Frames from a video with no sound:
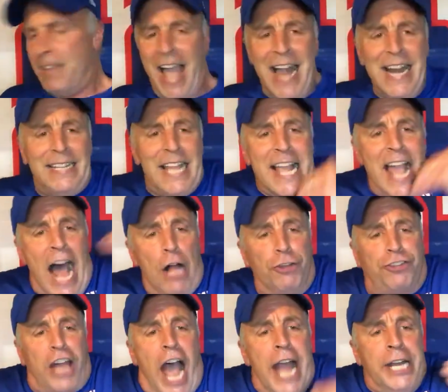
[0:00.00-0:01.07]
Anything
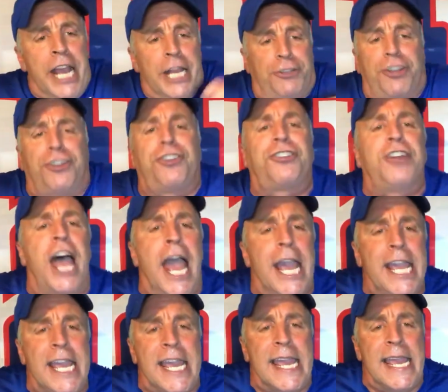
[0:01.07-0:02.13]
else I need to
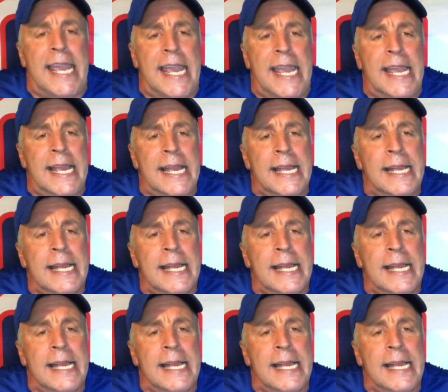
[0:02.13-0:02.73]
say?